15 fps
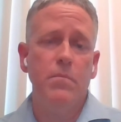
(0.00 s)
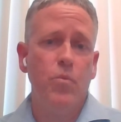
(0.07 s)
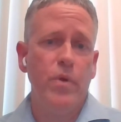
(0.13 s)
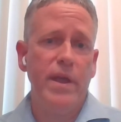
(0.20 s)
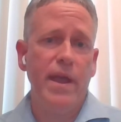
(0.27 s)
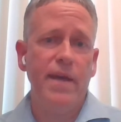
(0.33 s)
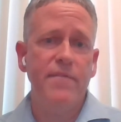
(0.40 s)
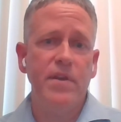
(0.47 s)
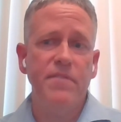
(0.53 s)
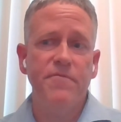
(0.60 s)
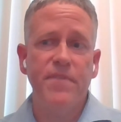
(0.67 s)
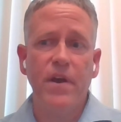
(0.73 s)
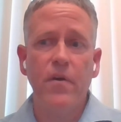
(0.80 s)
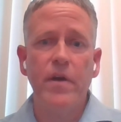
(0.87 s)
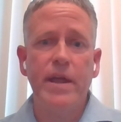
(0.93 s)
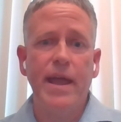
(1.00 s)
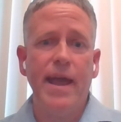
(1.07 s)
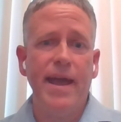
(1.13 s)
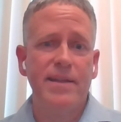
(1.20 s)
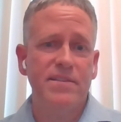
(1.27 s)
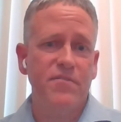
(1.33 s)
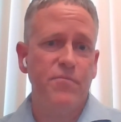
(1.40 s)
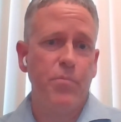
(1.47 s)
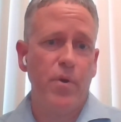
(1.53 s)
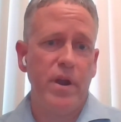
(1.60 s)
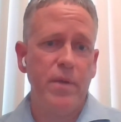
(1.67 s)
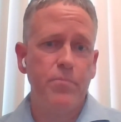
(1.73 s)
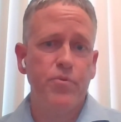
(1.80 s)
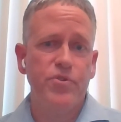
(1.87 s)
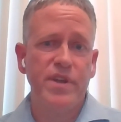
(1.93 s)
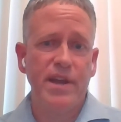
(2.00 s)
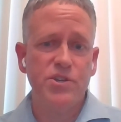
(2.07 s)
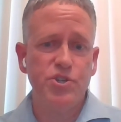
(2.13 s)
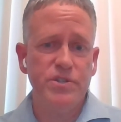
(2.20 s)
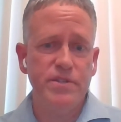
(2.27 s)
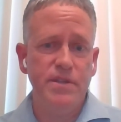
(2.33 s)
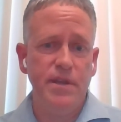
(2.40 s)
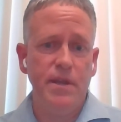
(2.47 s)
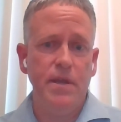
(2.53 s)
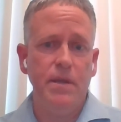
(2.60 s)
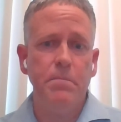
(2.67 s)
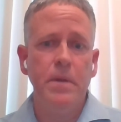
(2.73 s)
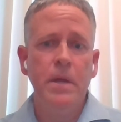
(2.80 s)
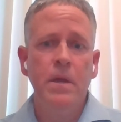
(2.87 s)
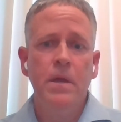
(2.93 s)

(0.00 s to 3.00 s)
We have a very active brand protection team